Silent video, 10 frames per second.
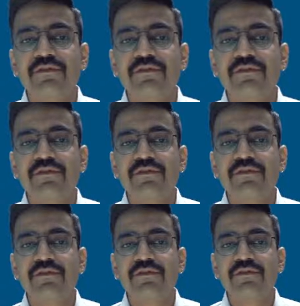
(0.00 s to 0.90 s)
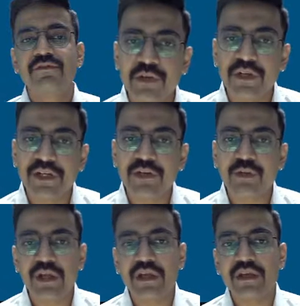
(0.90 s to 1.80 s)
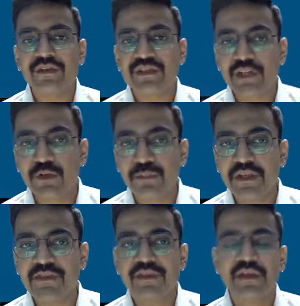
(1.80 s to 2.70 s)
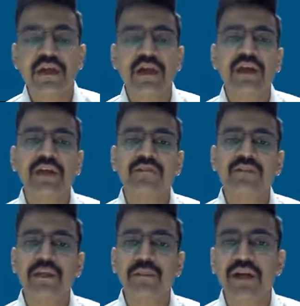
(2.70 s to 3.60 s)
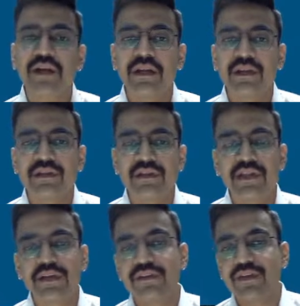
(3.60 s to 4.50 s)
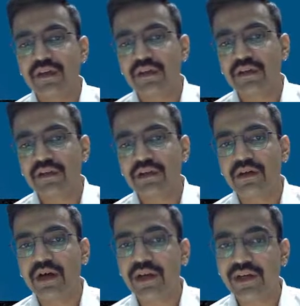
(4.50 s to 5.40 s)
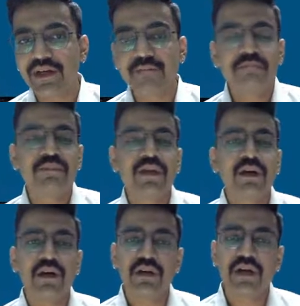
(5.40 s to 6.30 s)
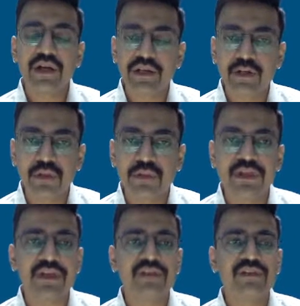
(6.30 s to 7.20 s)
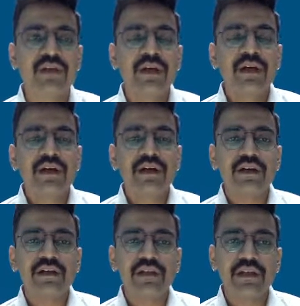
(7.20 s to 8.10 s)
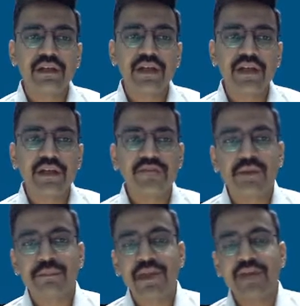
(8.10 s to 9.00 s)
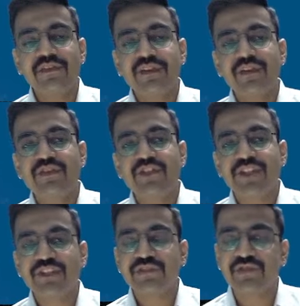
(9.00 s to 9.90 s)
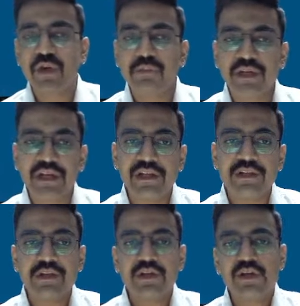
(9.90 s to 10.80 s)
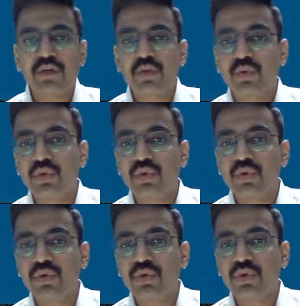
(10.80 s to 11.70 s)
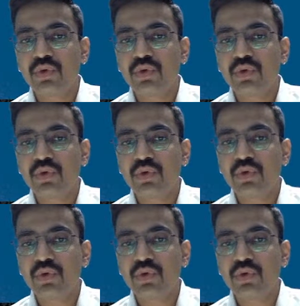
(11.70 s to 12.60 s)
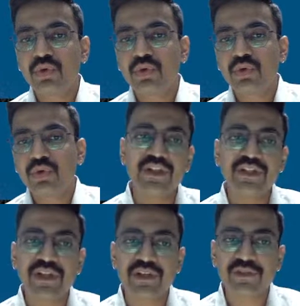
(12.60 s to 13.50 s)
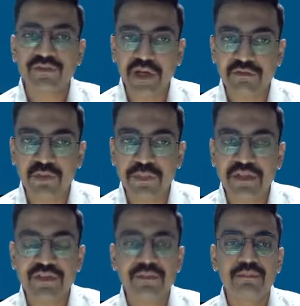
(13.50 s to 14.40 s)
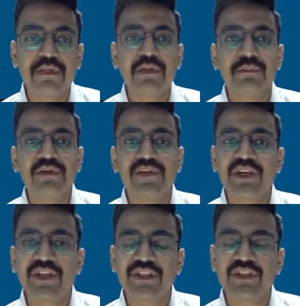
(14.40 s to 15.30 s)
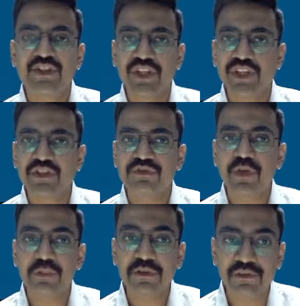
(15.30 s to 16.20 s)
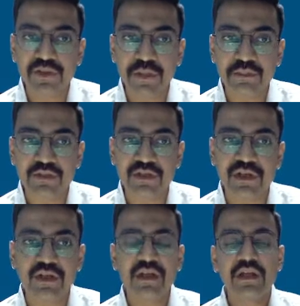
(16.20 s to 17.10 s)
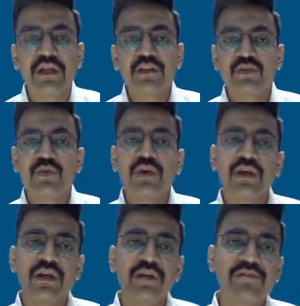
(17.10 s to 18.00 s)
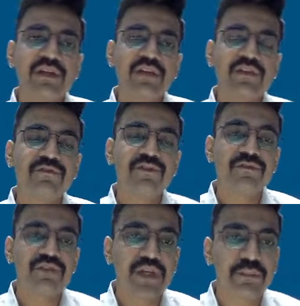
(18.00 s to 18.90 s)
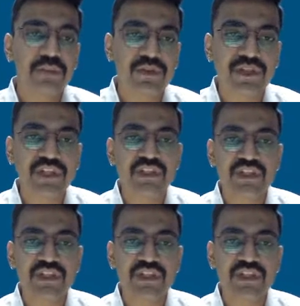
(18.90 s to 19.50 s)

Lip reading: the price of a commodity today is 10 rupees, and if the demand is, let us say, 100 commodities, and if the price is changing from 10 to 15, so the change here is 5 rupees, but the percentage change would be 50%. So if there is a 50%